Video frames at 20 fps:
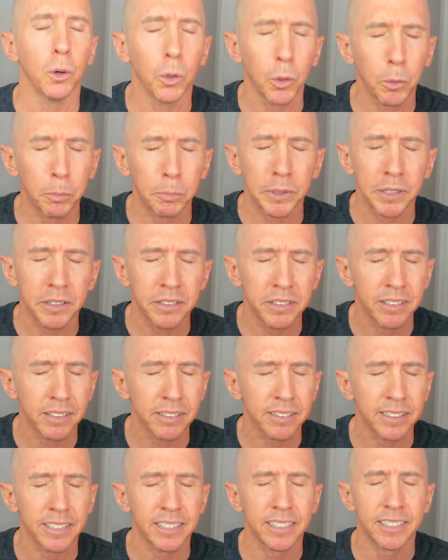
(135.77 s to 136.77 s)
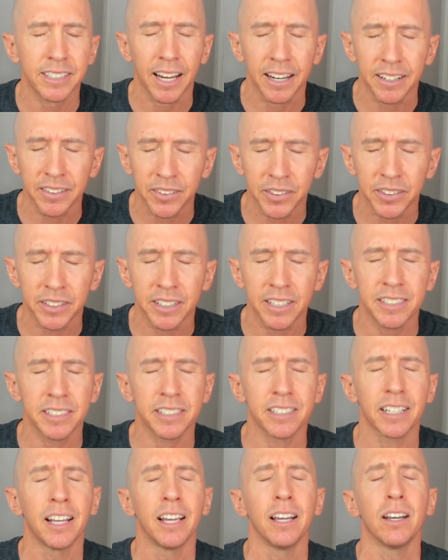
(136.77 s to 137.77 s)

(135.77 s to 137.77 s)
open to the tenderness